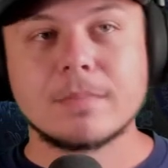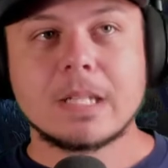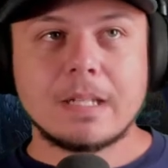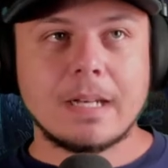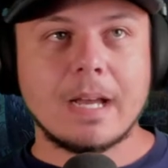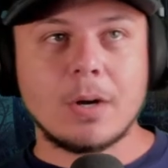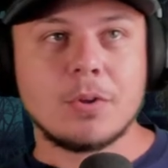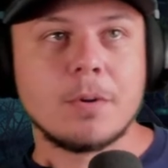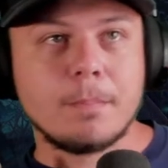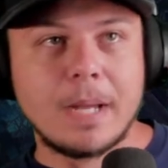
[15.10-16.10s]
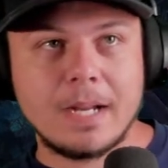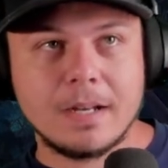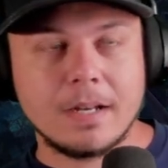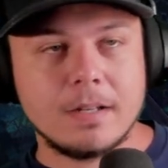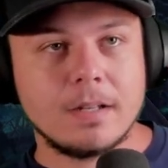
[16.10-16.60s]
Now, their
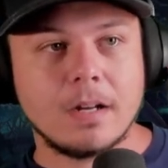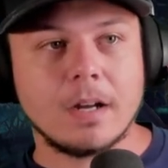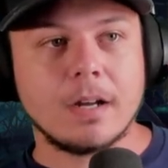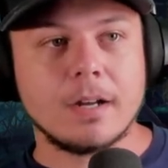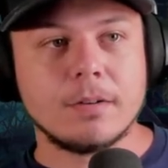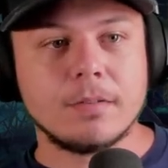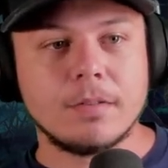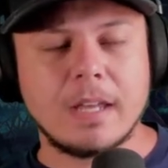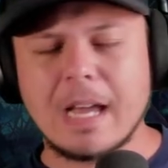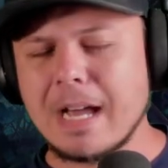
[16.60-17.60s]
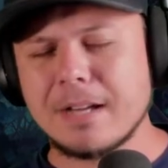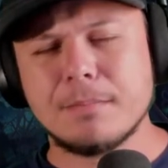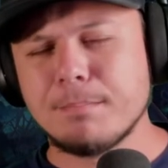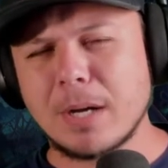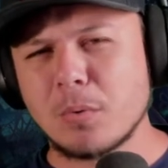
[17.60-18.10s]
beta, they
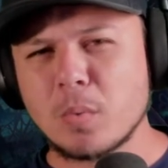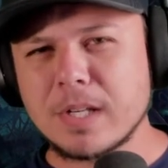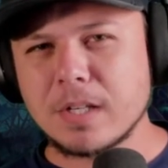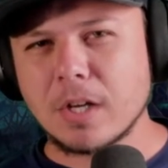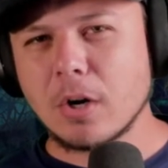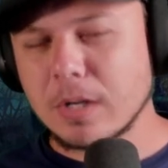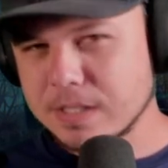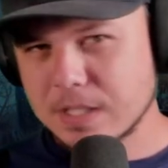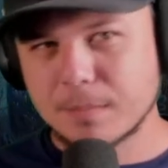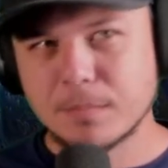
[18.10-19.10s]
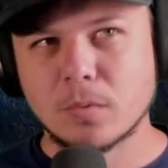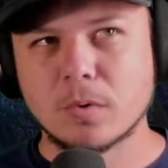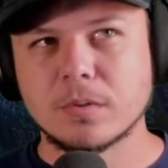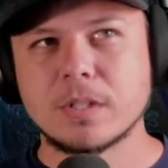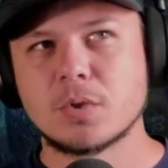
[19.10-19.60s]
had about a week ago as the time
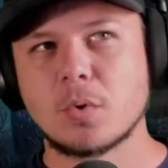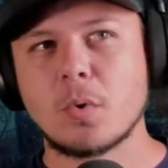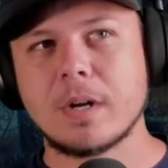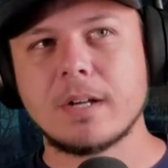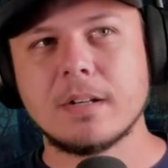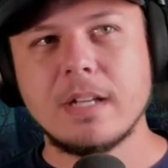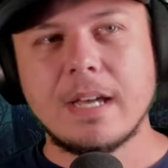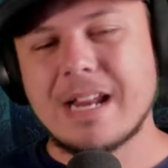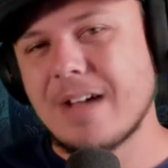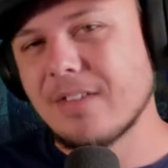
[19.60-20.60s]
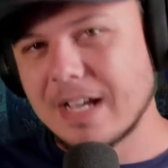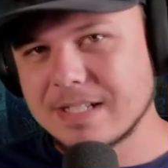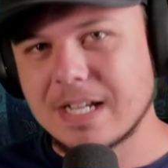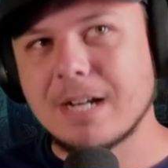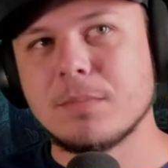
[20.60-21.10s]
of this recording, and I haven't
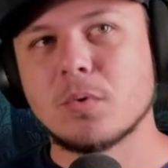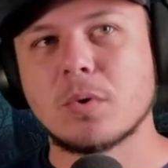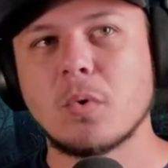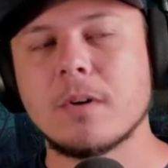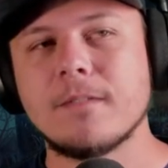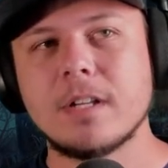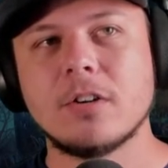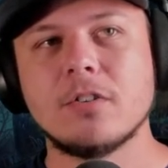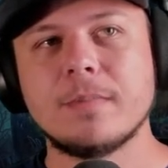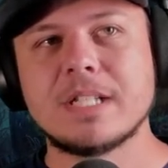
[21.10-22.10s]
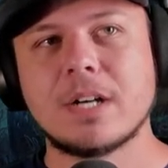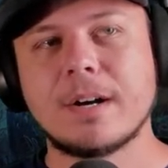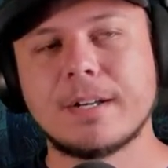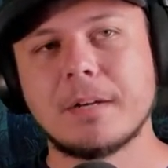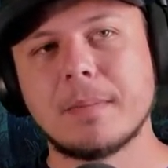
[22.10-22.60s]
had time to record a video of me
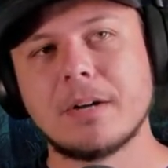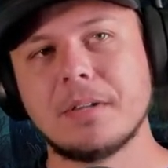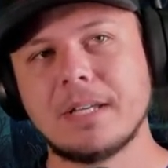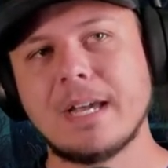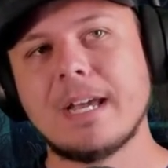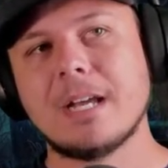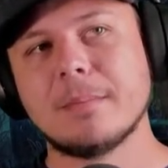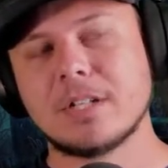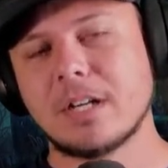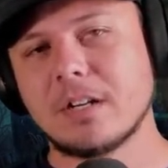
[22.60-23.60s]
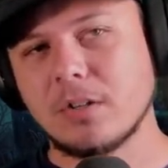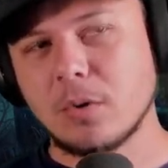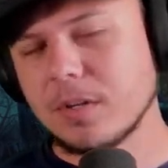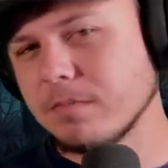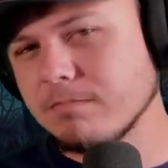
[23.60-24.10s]
talking about the game and kind of
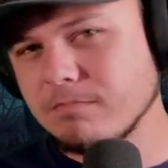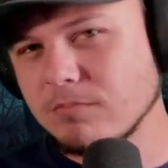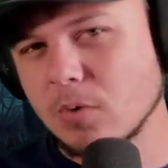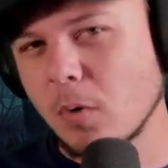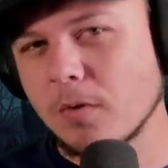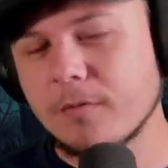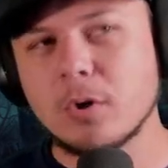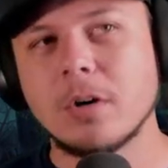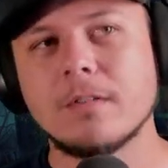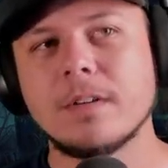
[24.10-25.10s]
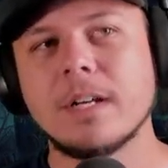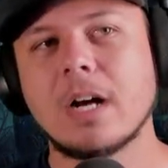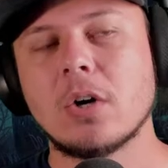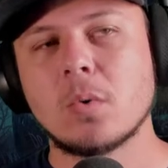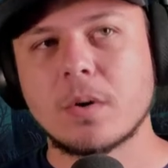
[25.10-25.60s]
going overview of it
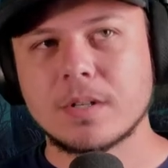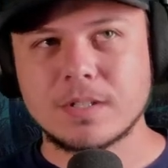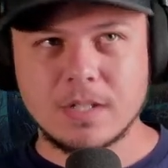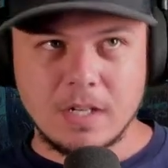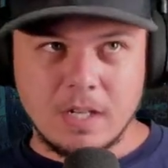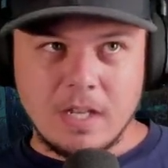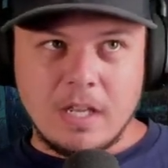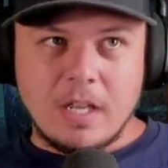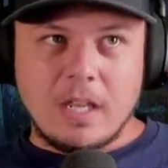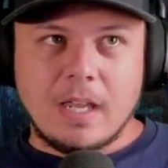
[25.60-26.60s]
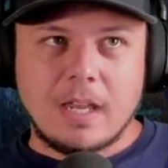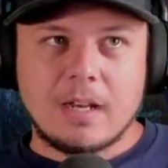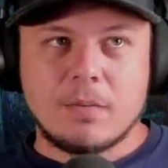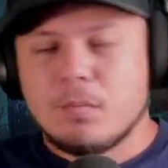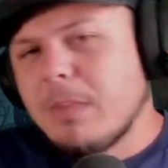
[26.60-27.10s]
and how it works
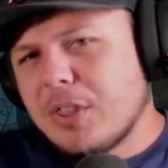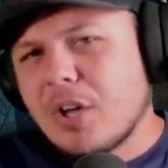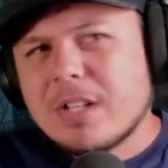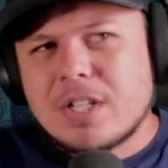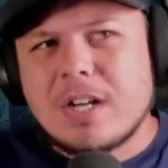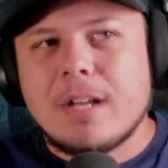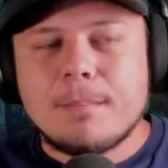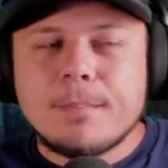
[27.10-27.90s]
and my thoughts on it.